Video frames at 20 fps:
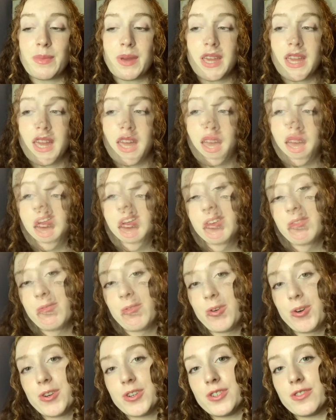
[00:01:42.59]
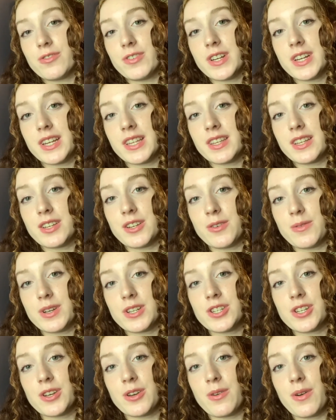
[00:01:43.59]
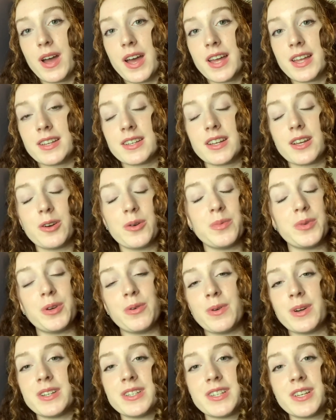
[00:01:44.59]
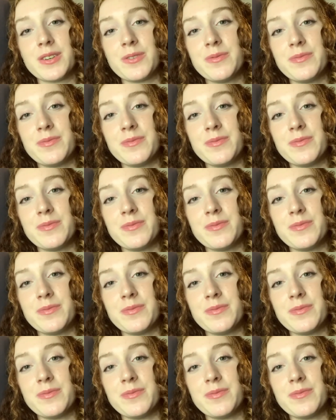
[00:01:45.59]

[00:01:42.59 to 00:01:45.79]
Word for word: I'm looking forward to reading the new issue and I hope you are too.